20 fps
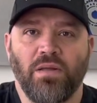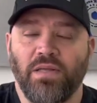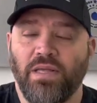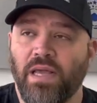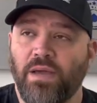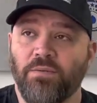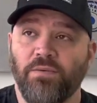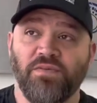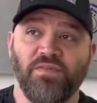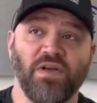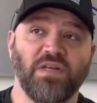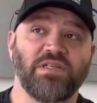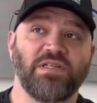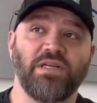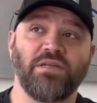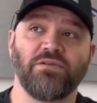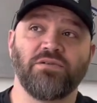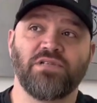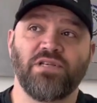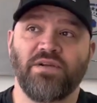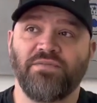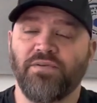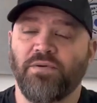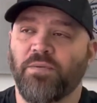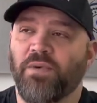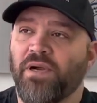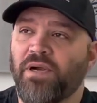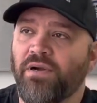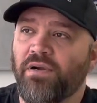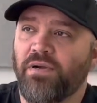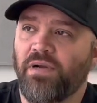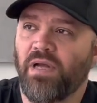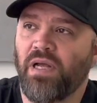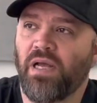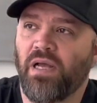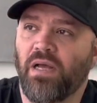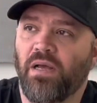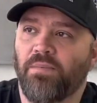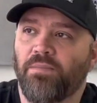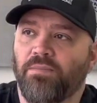Yeah, we've got dealers everywhere.
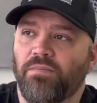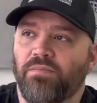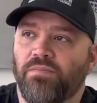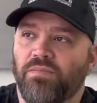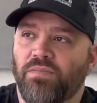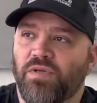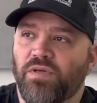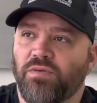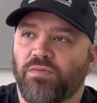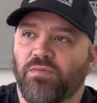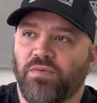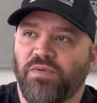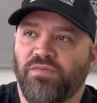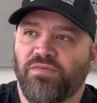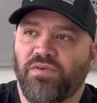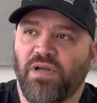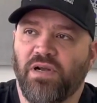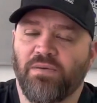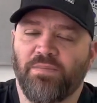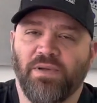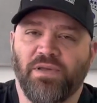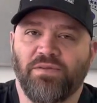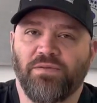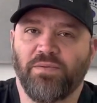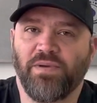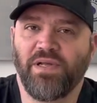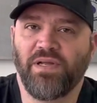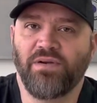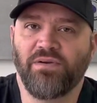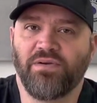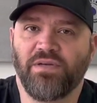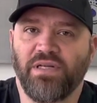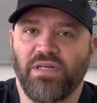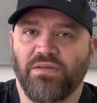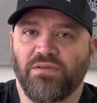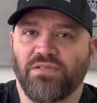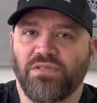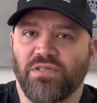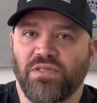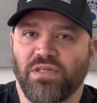We've got about 300
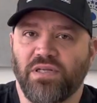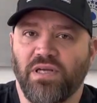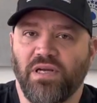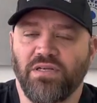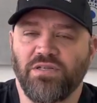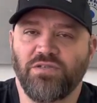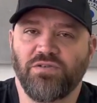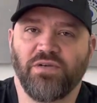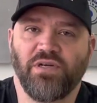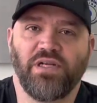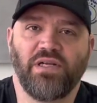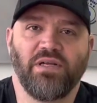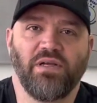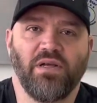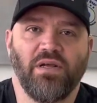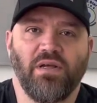dealers in the country.